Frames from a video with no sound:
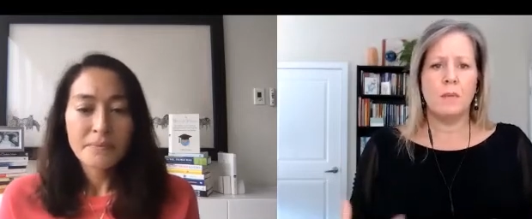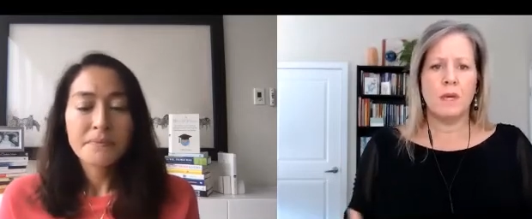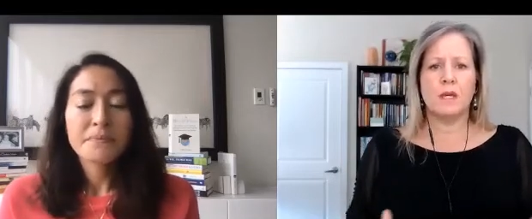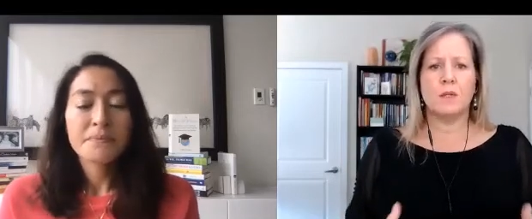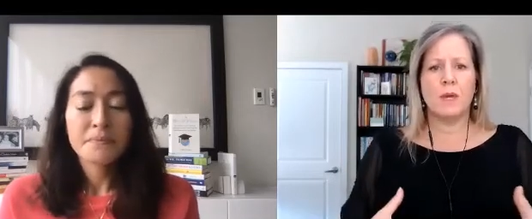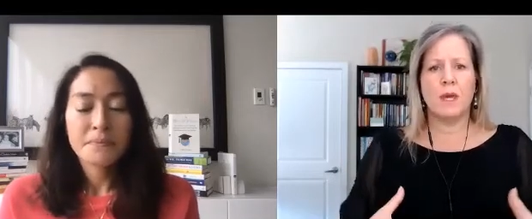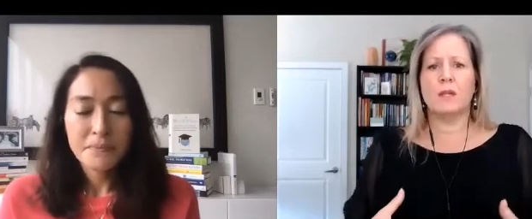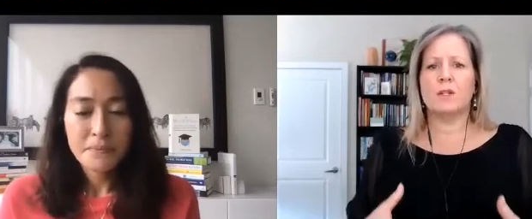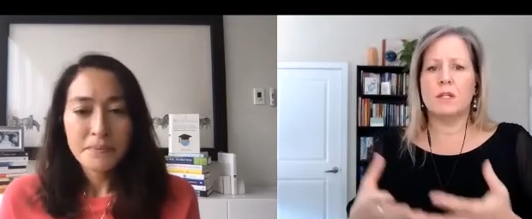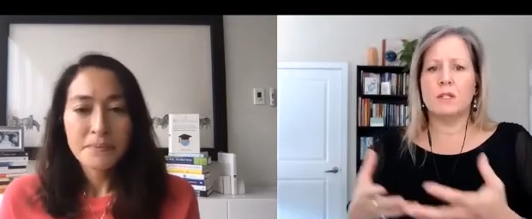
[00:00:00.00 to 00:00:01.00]
Speaker 1: because we can't
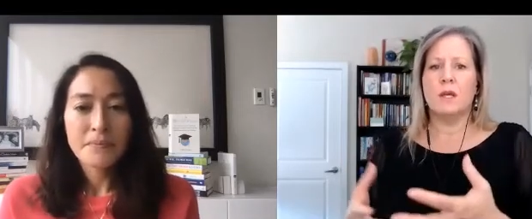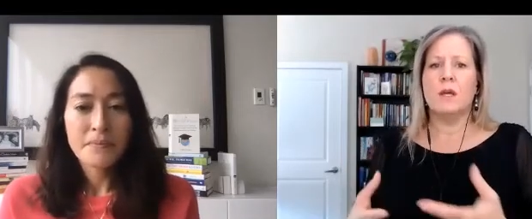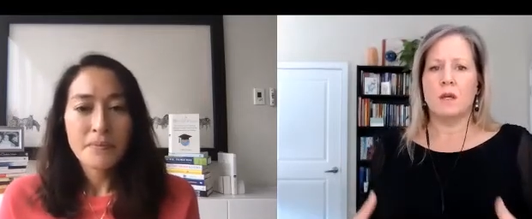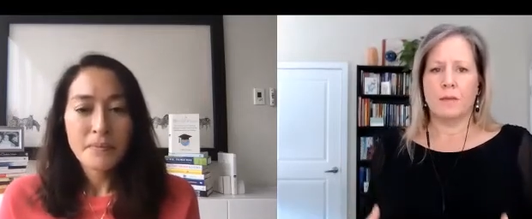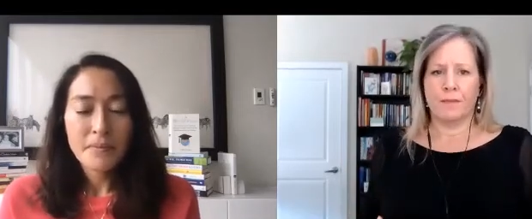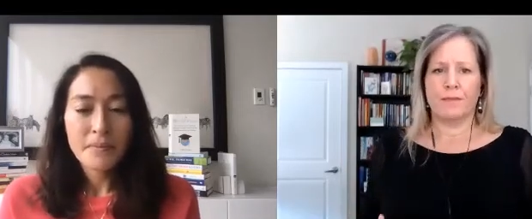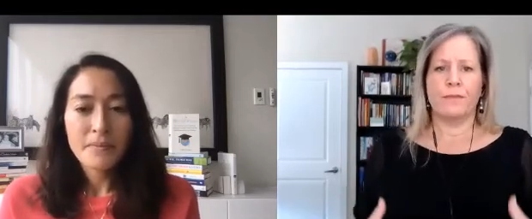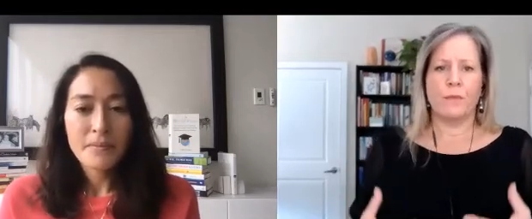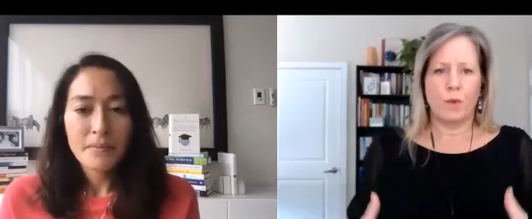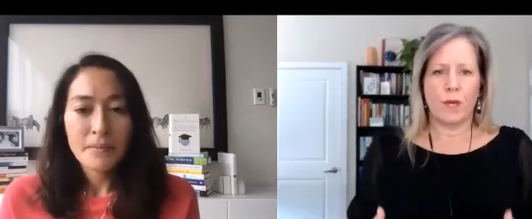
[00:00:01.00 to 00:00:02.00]
just
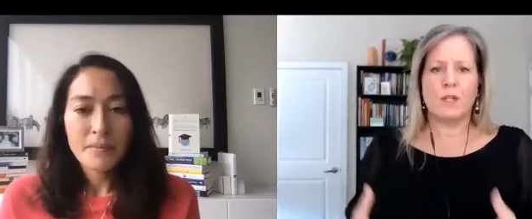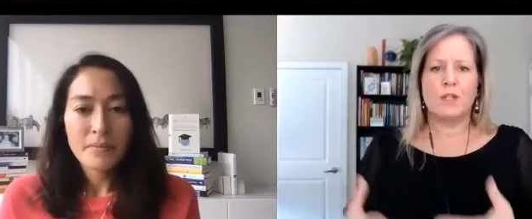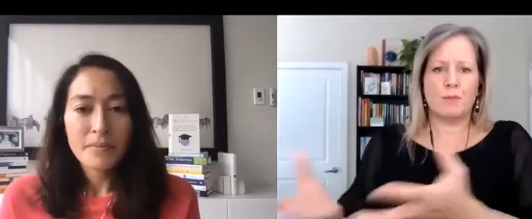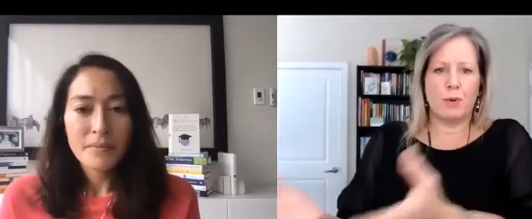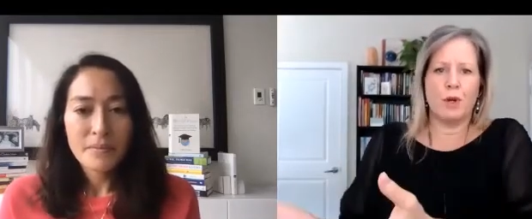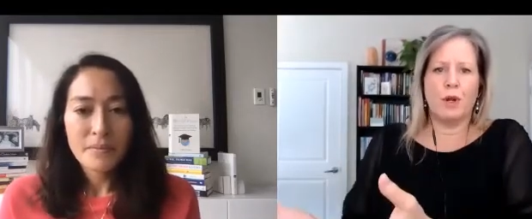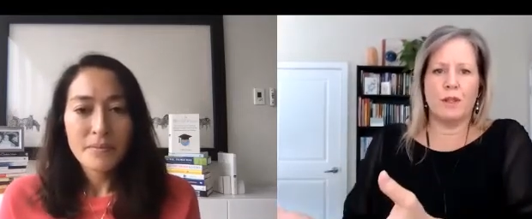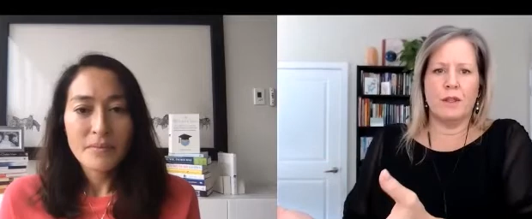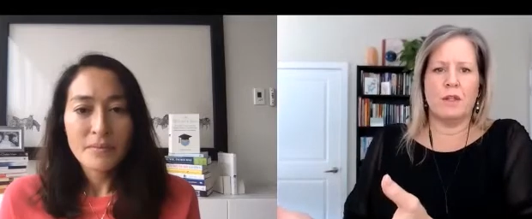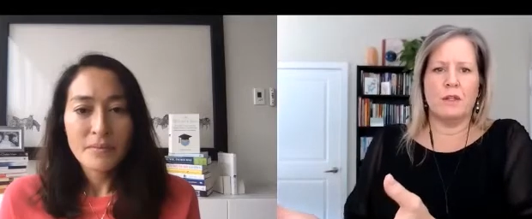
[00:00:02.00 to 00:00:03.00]
we can't just put it on
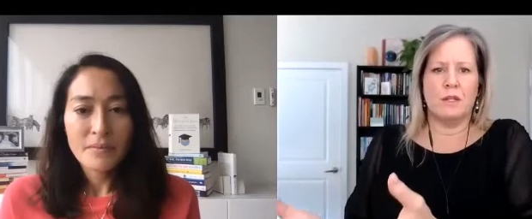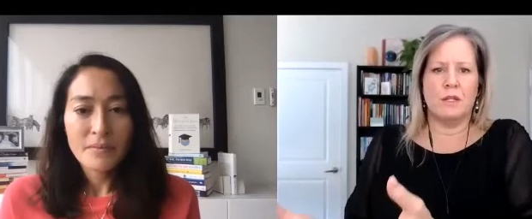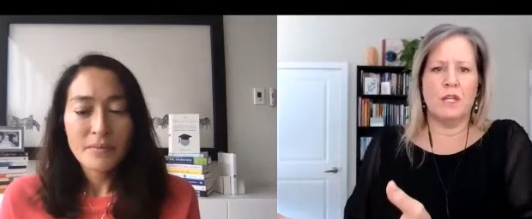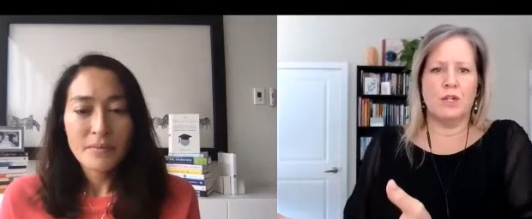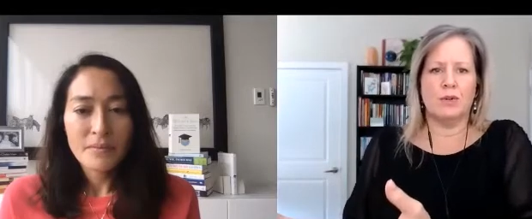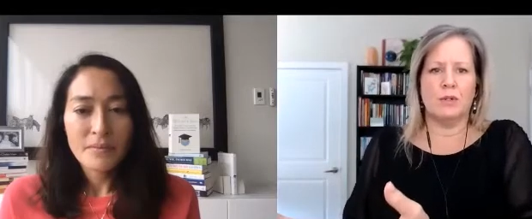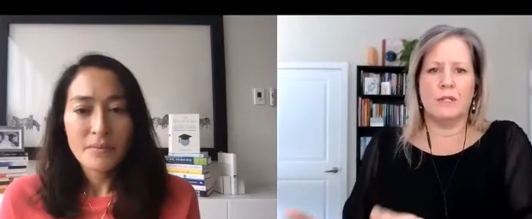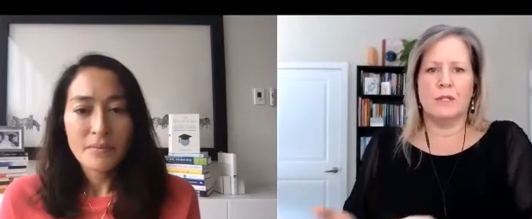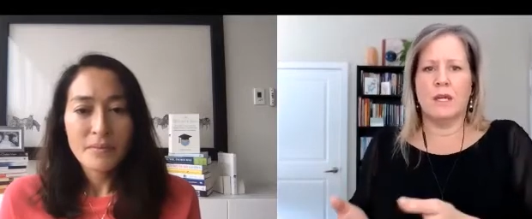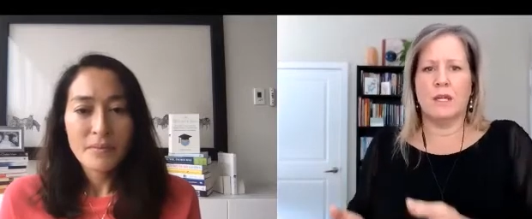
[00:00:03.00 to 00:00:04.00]
the, the teachers and
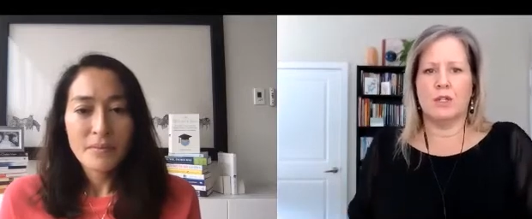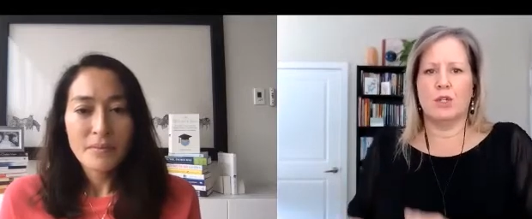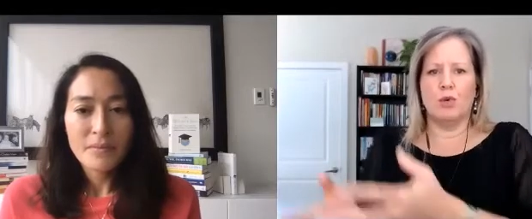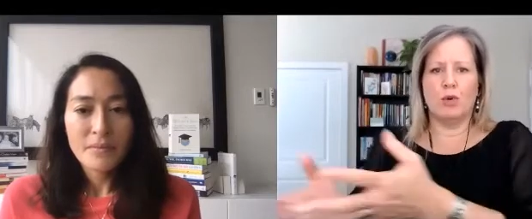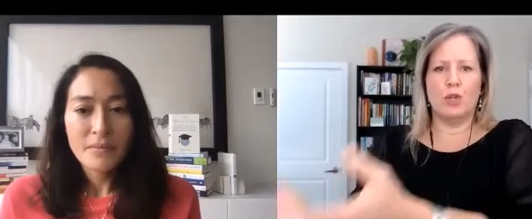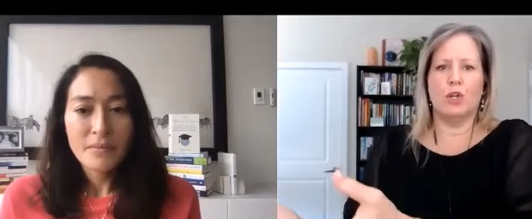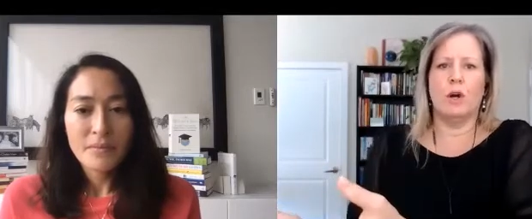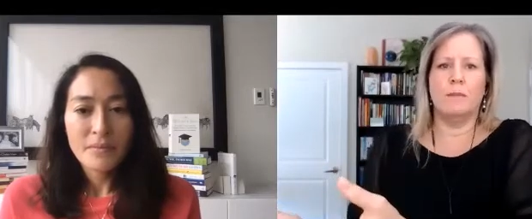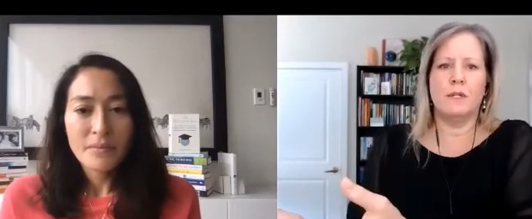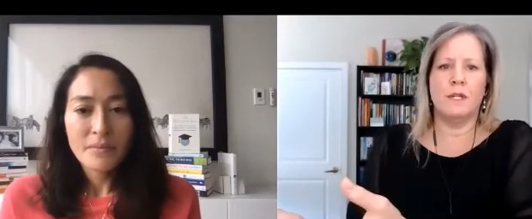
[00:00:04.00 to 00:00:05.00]
say it's your
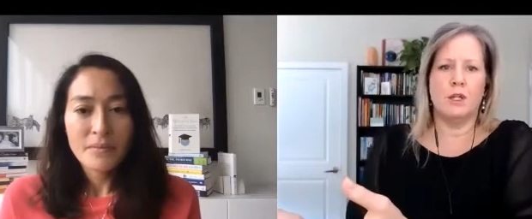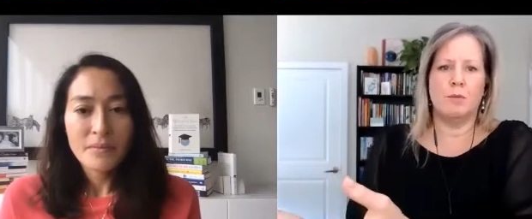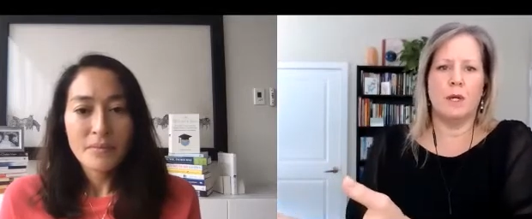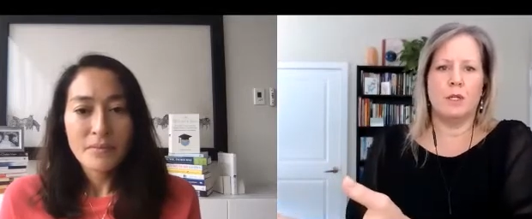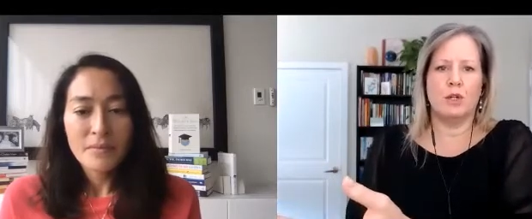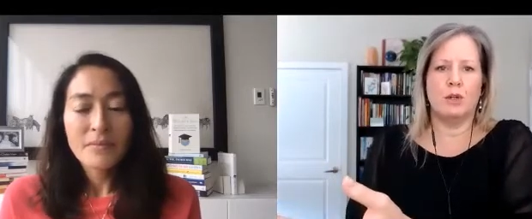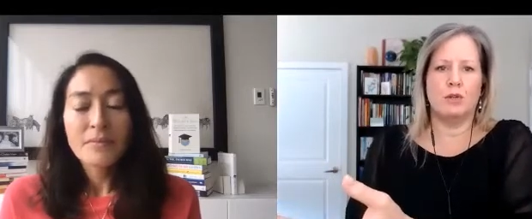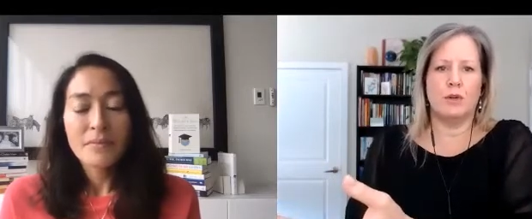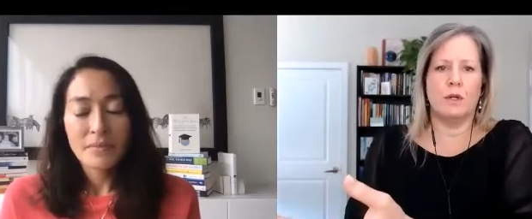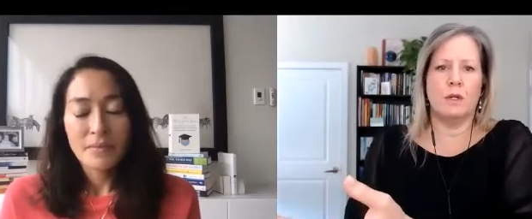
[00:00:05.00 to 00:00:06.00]
job to teach my
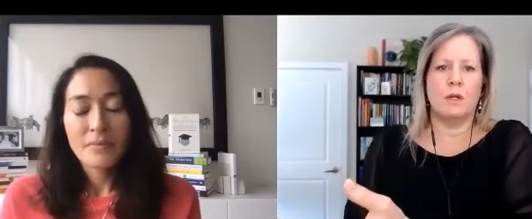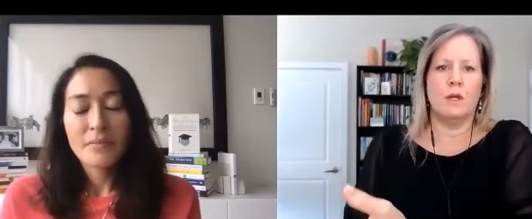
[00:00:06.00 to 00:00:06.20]
children